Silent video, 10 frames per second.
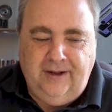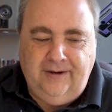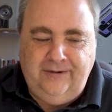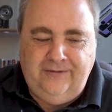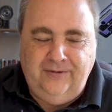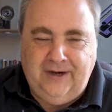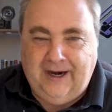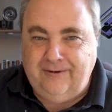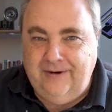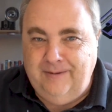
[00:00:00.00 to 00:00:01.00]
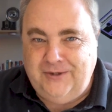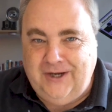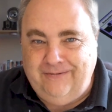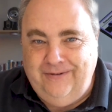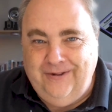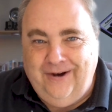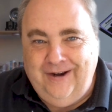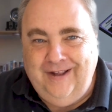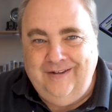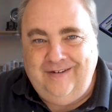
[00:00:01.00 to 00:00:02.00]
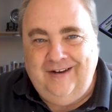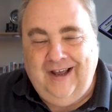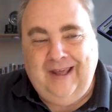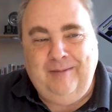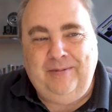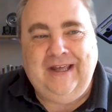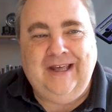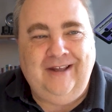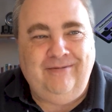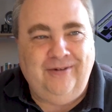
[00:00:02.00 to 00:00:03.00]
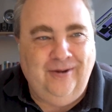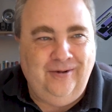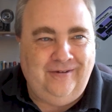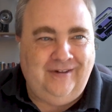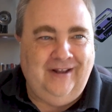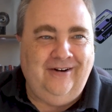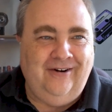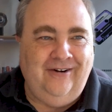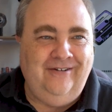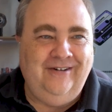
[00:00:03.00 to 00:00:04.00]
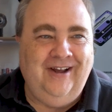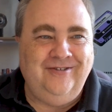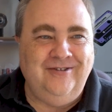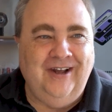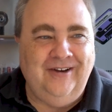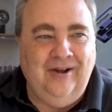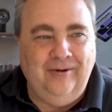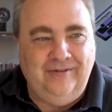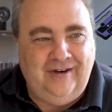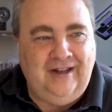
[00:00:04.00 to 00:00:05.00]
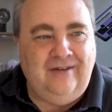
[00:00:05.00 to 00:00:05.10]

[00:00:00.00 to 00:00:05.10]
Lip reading: going to do an acronym check for the audience. An IEP, for those that do not know, is an